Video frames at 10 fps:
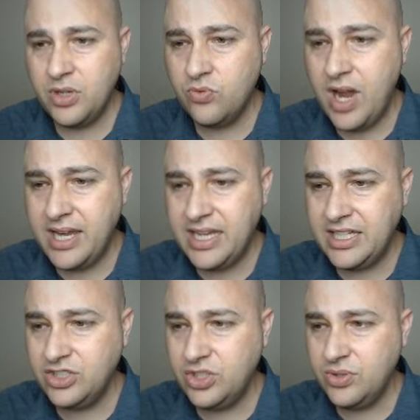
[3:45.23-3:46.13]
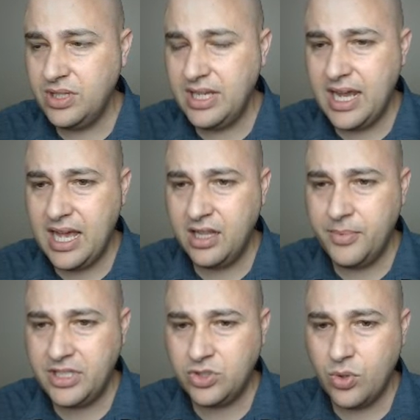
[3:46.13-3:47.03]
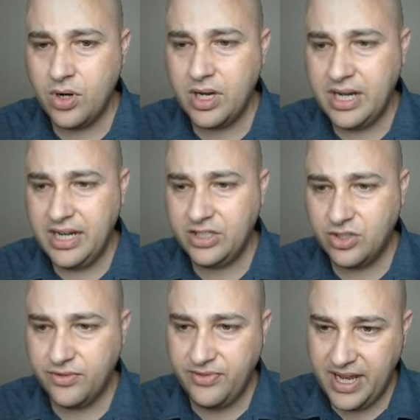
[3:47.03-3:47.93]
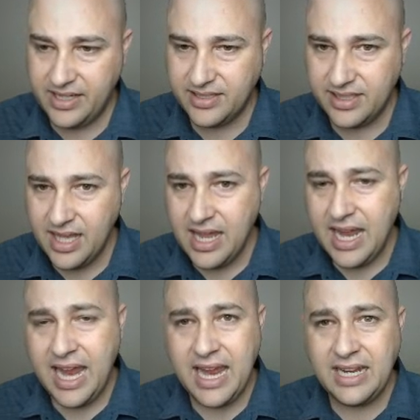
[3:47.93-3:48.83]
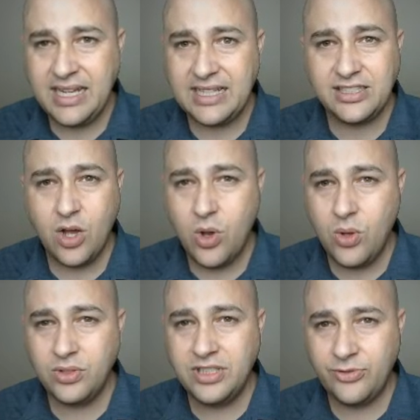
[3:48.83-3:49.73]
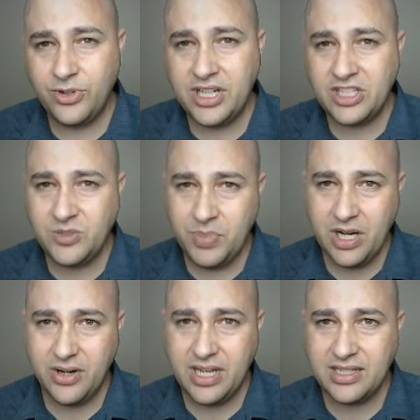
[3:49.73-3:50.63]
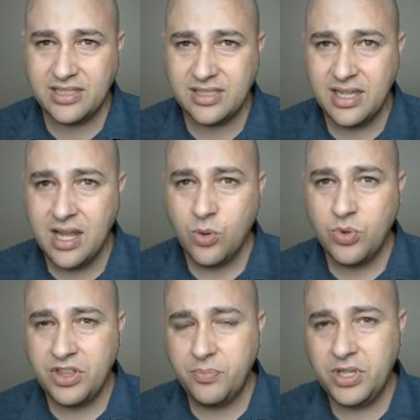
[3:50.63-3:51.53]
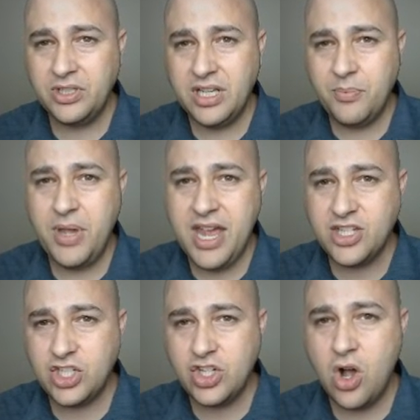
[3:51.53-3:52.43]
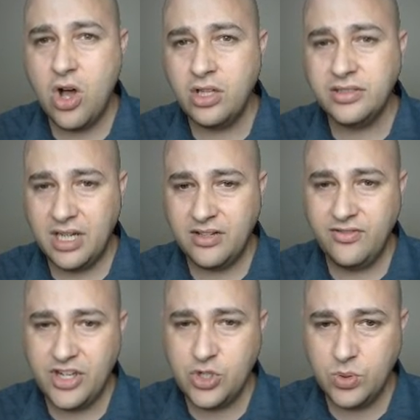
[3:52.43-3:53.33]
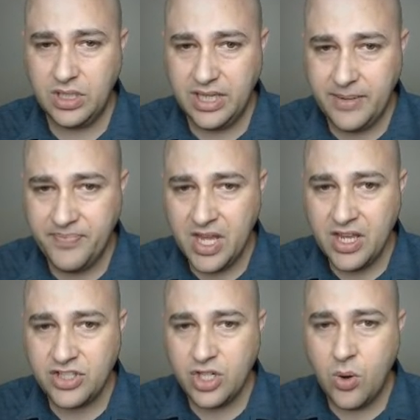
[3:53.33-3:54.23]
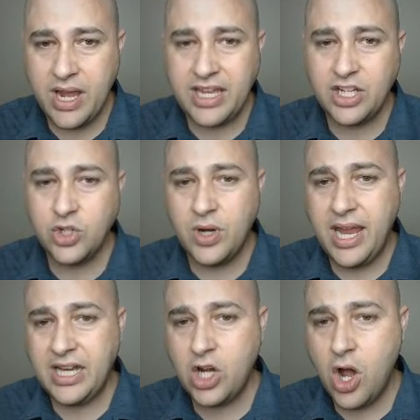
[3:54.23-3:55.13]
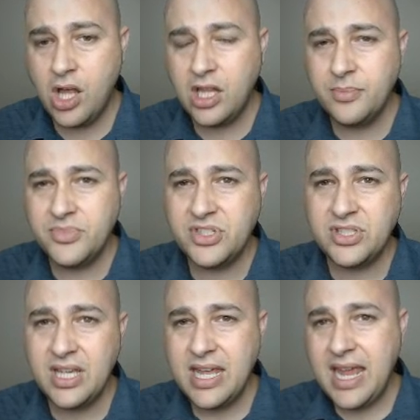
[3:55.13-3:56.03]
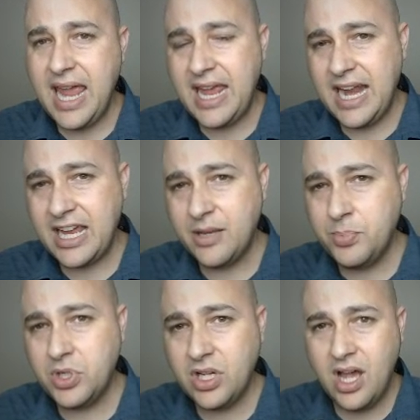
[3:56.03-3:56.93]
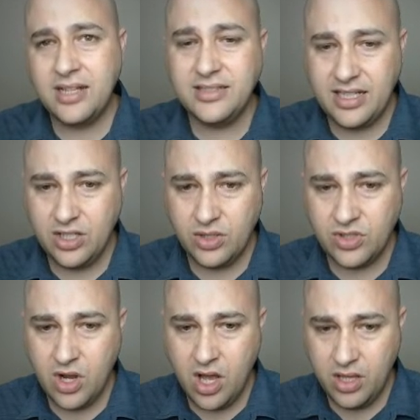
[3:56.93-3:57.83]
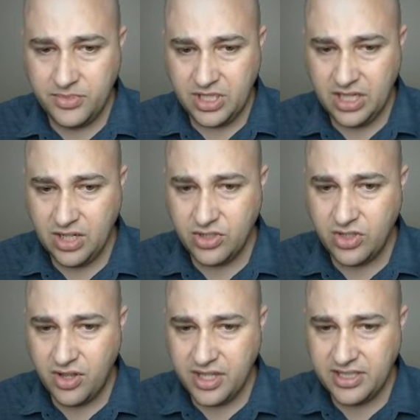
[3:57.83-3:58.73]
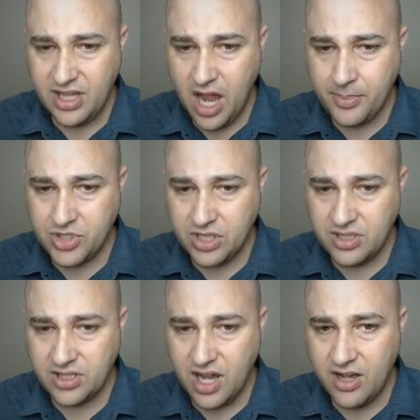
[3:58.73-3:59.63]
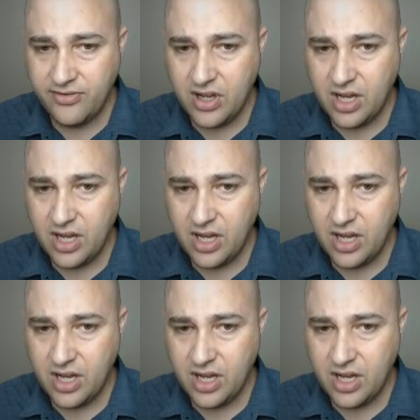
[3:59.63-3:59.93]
right into the Elementor interface. And it's a whole different experience with building a page. It's all done visually. So I can create columns and I can put content in those columns. And here's all these options of